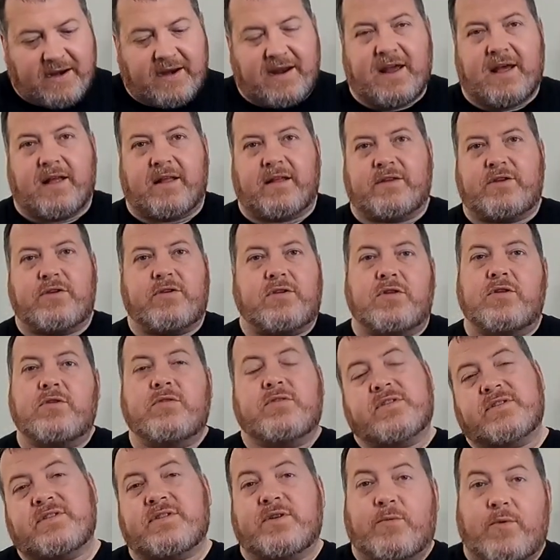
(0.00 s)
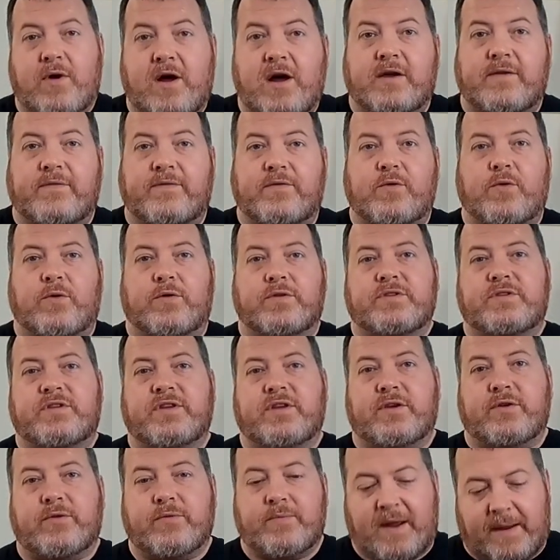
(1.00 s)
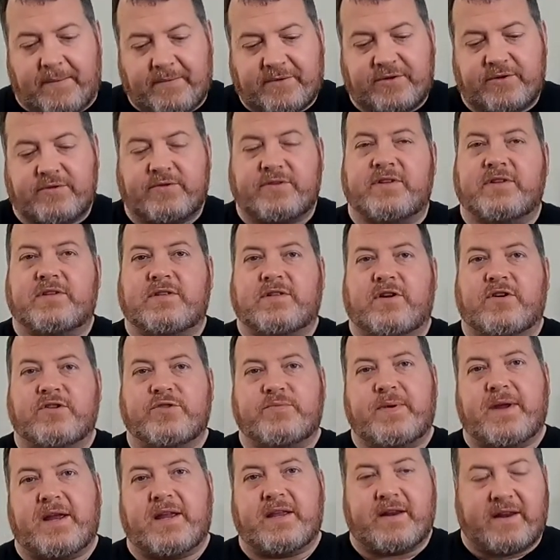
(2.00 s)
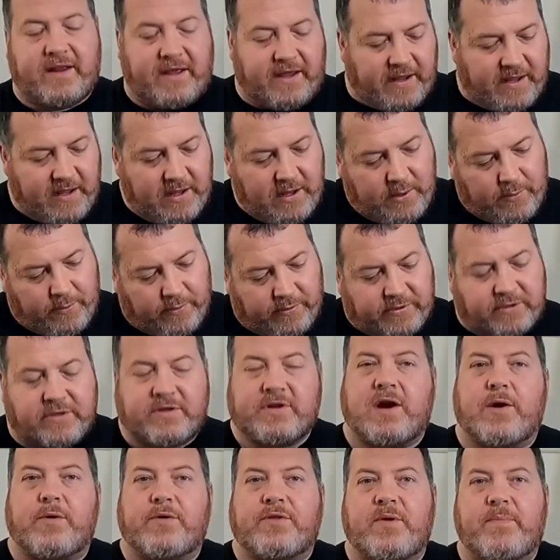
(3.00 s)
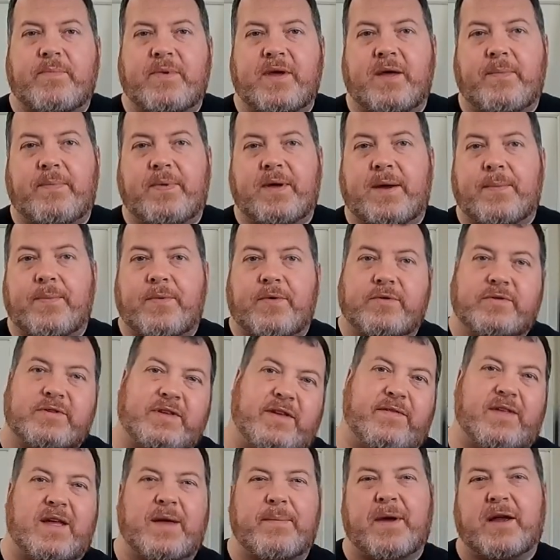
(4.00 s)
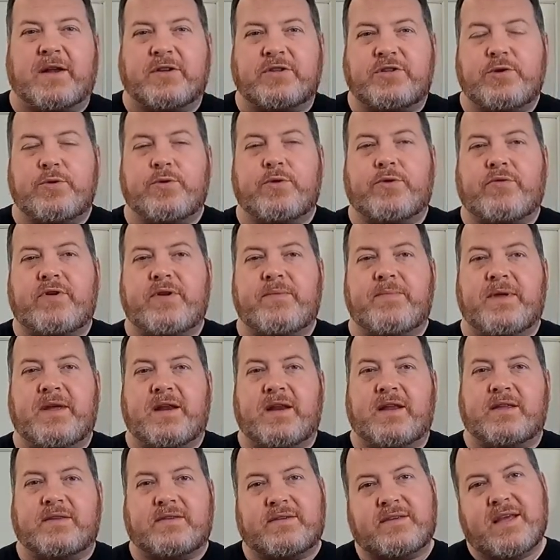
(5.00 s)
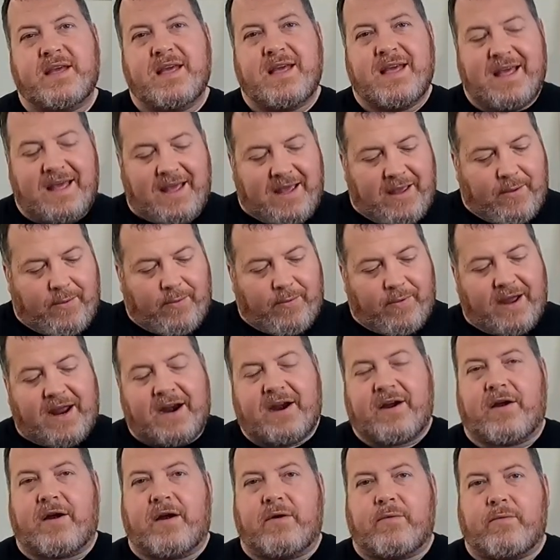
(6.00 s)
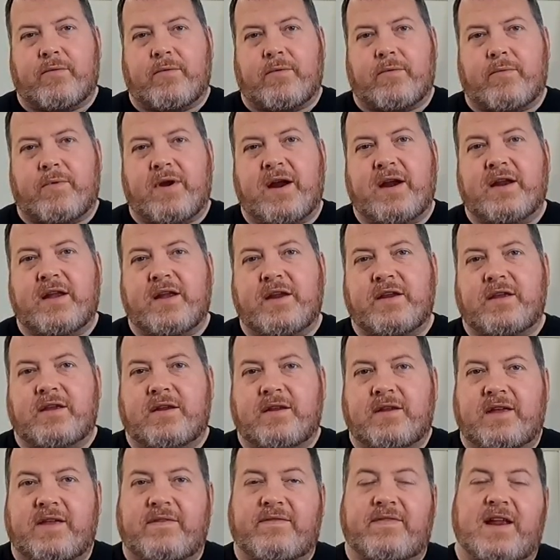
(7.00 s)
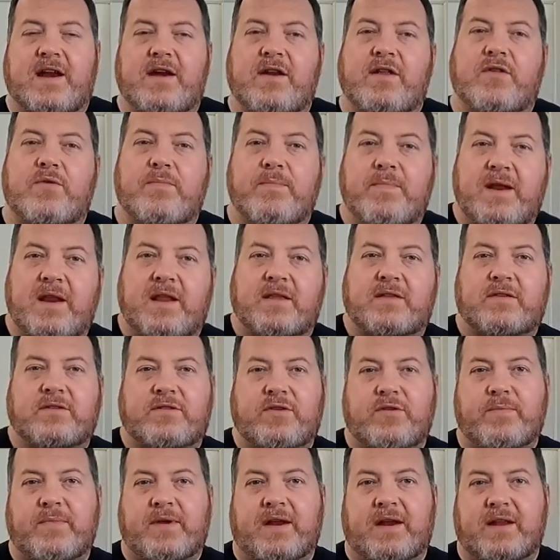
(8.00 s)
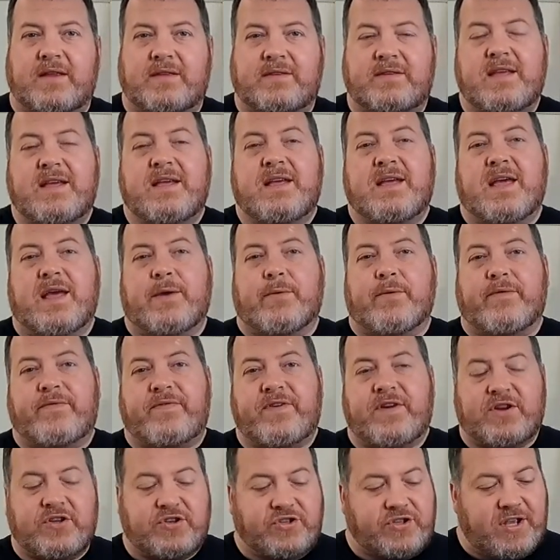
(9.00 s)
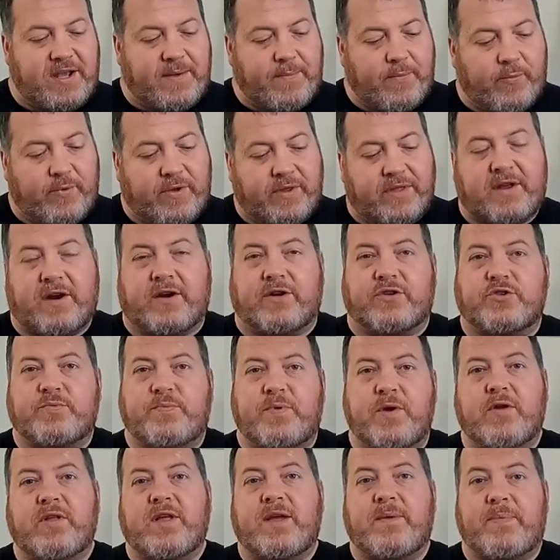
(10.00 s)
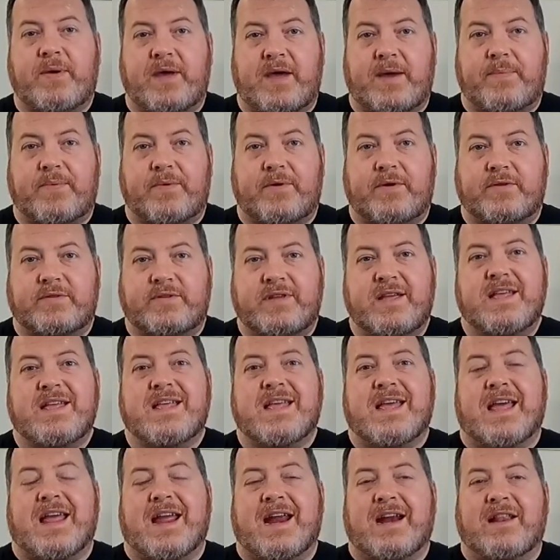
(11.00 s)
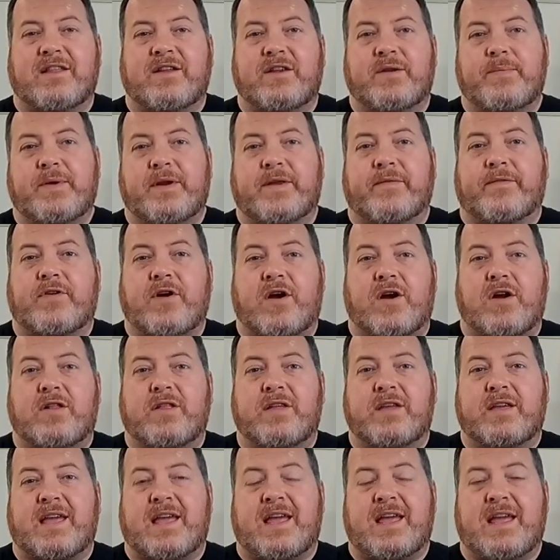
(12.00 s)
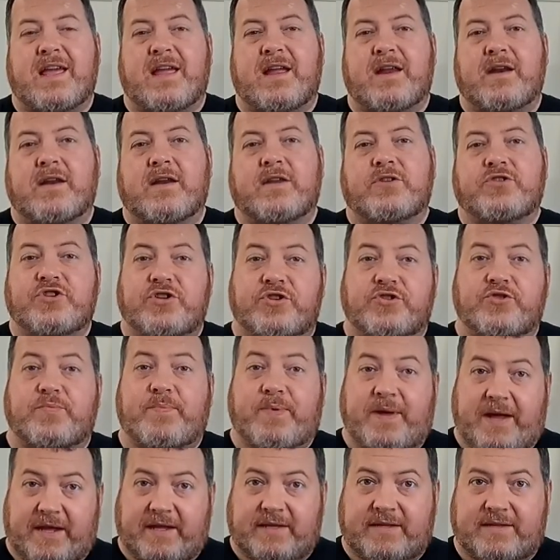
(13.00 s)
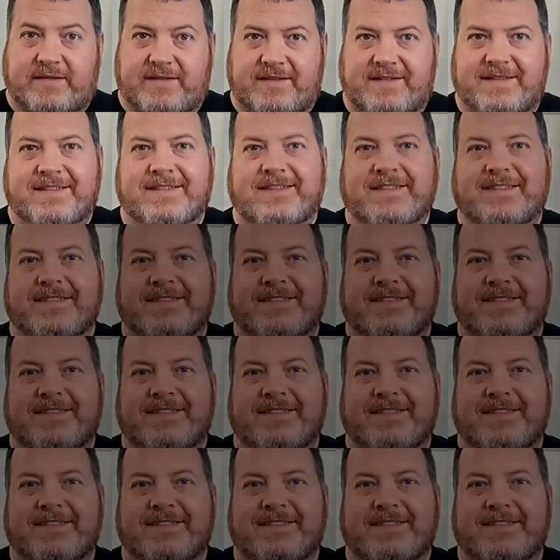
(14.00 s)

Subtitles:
Now, you could do this in a wok, of course, too, but I'm just using this large pan today. We're going to start with our bell peppers, give that about 2 to 3 minutes. We'll add our red onion, give that another 1 to 2 minutes, and we'll finish up with our chipotle peppers and a little bit of garlic and ginger paste.